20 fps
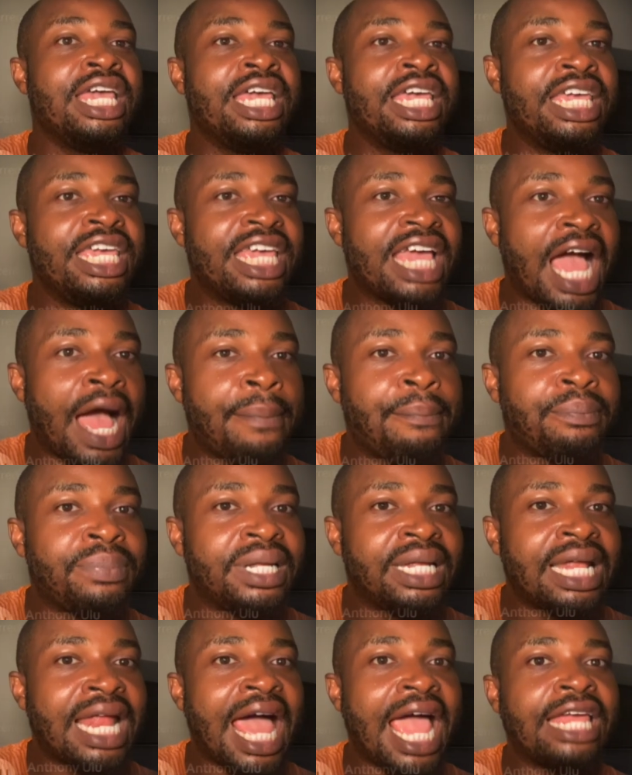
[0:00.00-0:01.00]
He
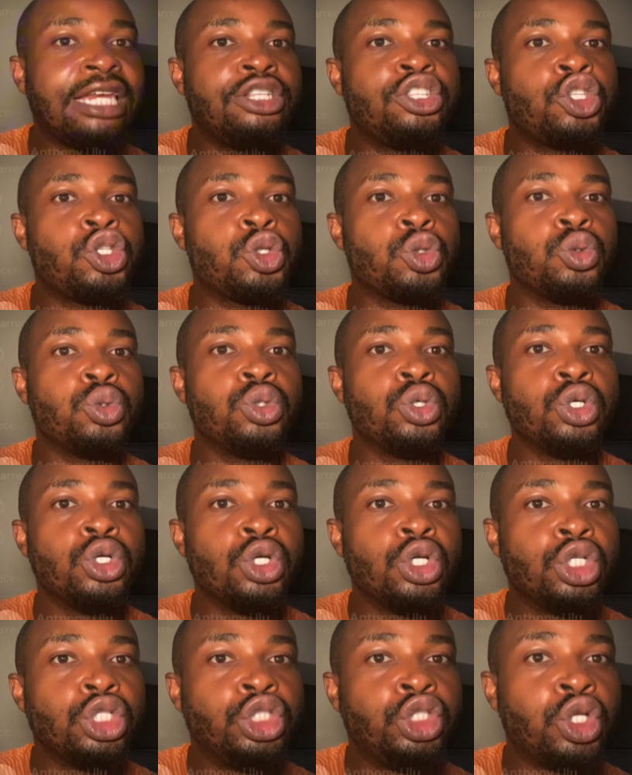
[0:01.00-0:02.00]
applied to
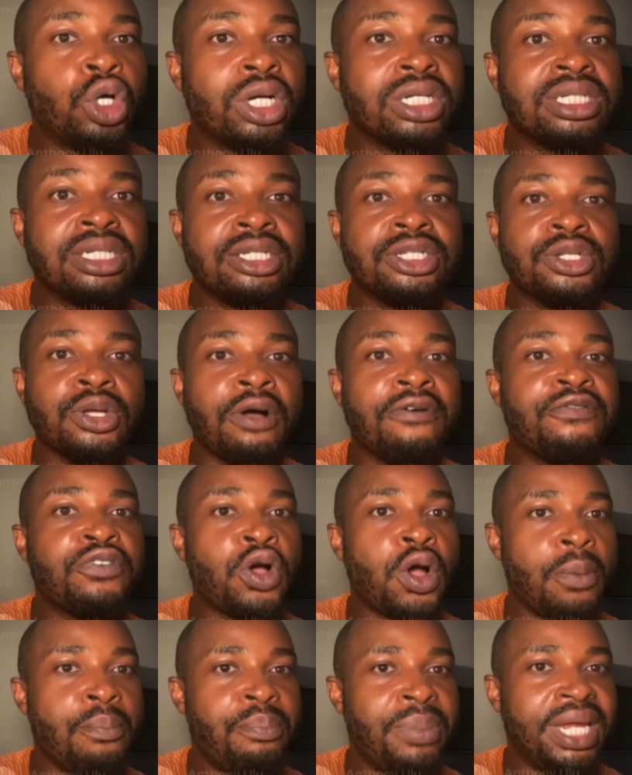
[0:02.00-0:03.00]
dozens of
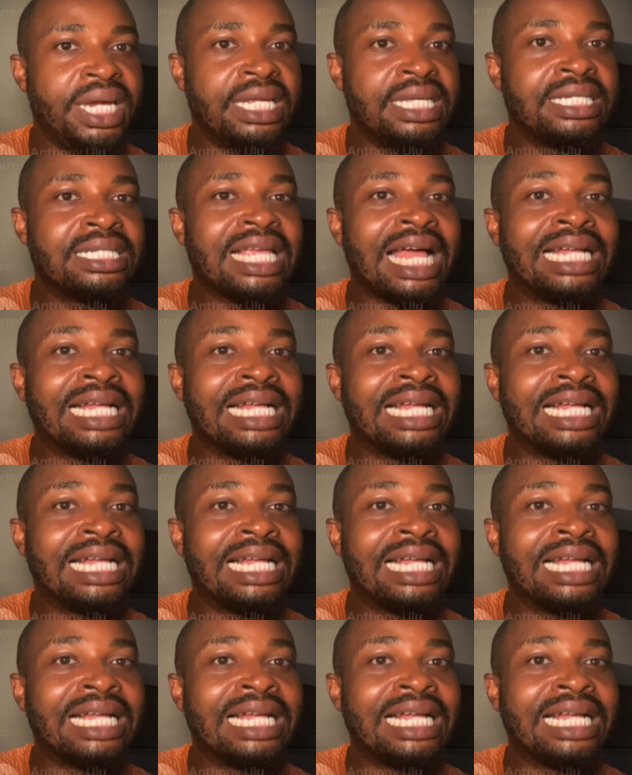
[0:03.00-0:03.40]
companies,